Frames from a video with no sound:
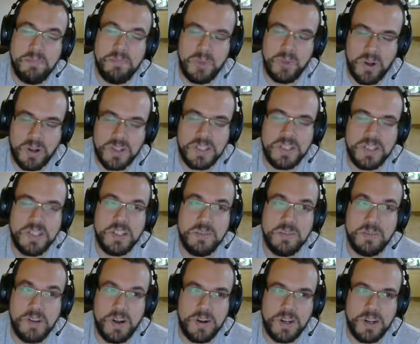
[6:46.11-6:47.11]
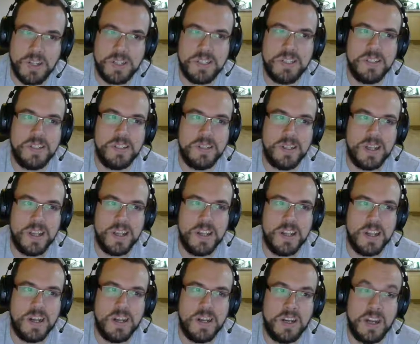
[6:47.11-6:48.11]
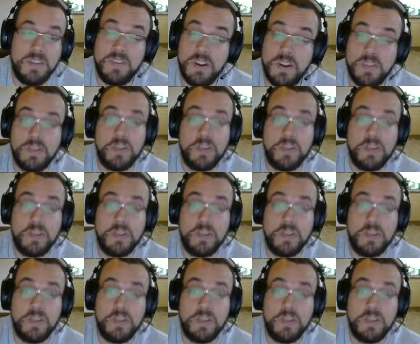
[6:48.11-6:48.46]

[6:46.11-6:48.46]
but to be honest, they have